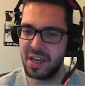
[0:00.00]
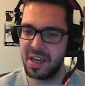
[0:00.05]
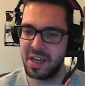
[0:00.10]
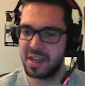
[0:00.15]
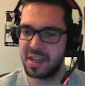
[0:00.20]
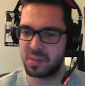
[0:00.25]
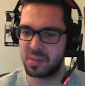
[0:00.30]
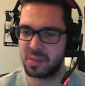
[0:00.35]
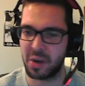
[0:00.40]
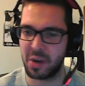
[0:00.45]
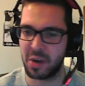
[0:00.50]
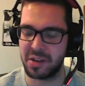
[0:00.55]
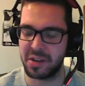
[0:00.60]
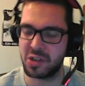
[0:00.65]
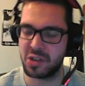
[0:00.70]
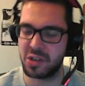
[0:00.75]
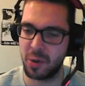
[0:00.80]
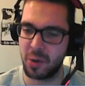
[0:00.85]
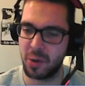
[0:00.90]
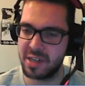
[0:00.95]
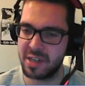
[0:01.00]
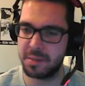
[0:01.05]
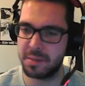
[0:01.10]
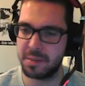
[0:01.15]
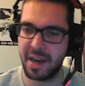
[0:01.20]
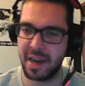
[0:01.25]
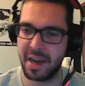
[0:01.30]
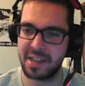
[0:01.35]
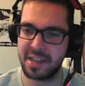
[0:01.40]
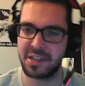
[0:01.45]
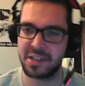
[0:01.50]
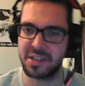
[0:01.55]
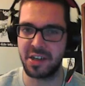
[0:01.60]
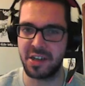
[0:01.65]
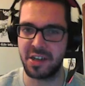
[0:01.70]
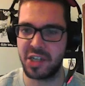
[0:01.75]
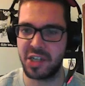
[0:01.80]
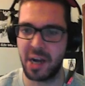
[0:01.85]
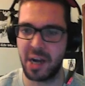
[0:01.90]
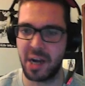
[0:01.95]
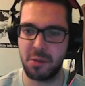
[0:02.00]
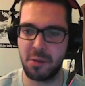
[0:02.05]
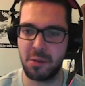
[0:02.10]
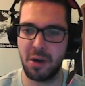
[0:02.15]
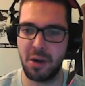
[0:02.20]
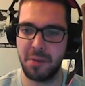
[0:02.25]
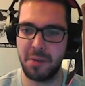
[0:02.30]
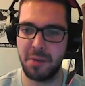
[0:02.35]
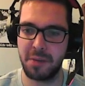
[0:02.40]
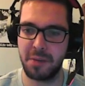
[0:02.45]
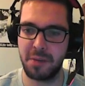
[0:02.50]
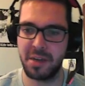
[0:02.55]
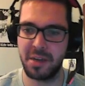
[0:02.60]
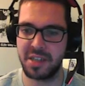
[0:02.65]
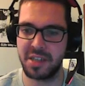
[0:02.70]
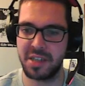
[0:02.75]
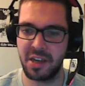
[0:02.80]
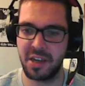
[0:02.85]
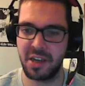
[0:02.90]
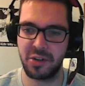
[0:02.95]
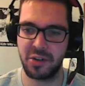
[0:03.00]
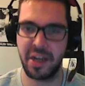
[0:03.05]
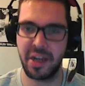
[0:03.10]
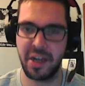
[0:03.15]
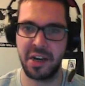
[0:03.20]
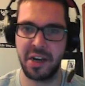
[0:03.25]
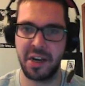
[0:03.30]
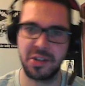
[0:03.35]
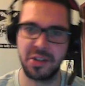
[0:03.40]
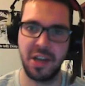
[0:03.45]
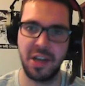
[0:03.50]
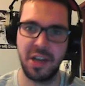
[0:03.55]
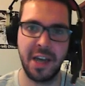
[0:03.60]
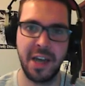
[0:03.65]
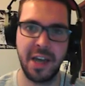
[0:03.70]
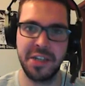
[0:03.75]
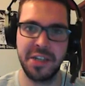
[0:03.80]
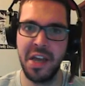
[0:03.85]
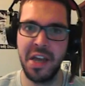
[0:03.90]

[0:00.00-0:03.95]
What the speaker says: It's wearing the Choice specs. It's got Shadow Ball, Bug Buzz, Giga Drain, Air Slash,